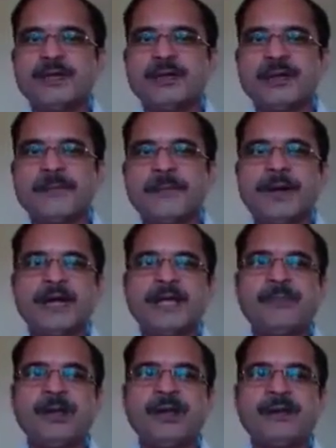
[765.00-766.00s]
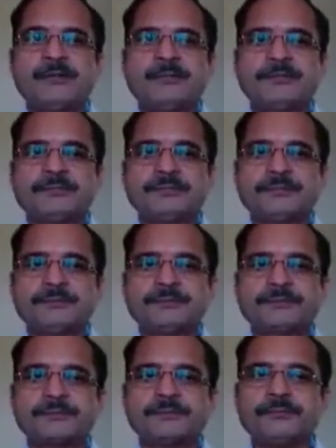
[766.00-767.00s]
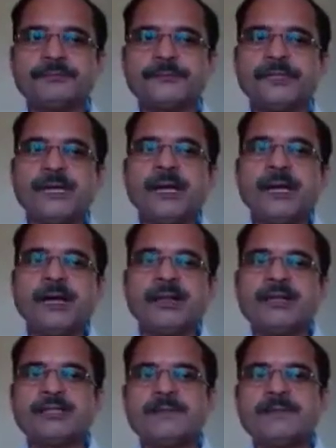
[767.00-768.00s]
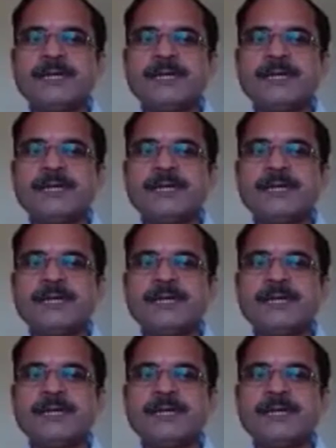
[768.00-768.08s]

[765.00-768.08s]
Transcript: The subject should not produce any artifacts.